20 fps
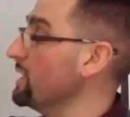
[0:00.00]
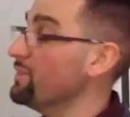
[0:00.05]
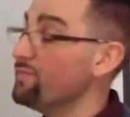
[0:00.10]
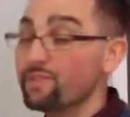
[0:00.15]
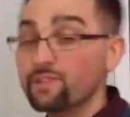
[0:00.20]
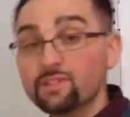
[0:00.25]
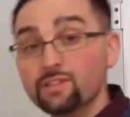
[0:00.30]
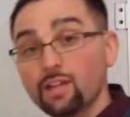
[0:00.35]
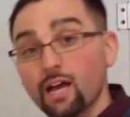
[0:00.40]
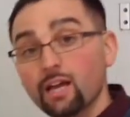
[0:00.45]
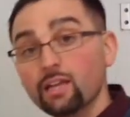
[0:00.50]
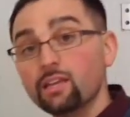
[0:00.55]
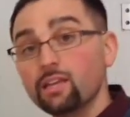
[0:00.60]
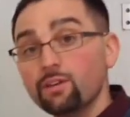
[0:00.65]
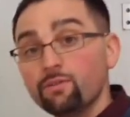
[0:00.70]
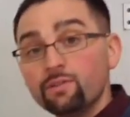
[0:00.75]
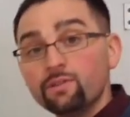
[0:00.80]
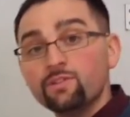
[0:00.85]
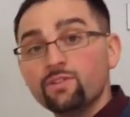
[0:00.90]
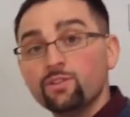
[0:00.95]
if it's not
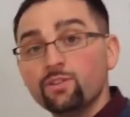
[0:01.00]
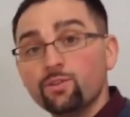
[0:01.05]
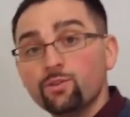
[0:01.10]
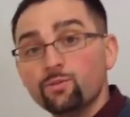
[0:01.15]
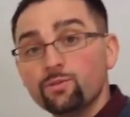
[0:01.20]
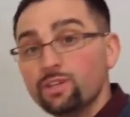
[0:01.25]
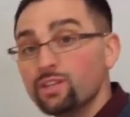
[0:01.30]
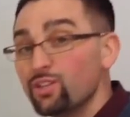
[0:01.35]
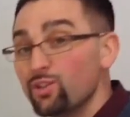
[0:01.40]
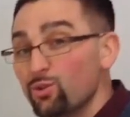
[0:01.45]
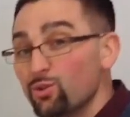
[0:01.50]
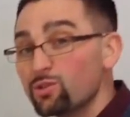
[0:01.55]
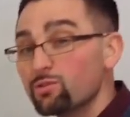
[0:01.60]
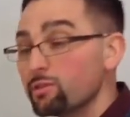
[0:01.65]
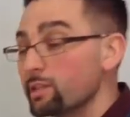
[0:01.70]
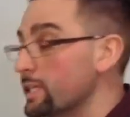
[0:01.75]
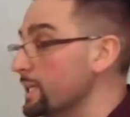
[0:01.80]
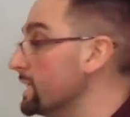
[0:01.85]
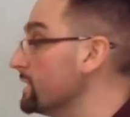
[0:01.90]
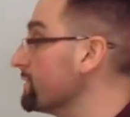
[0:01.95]
given to you, it
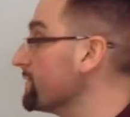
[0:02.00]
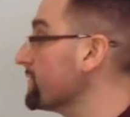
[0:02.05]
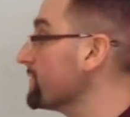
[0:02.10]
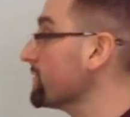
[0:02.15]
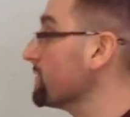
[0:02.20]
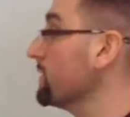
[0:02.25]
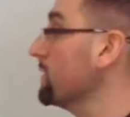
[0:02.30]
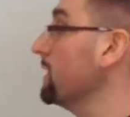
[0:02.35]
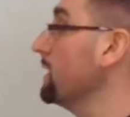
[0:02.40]
usually is,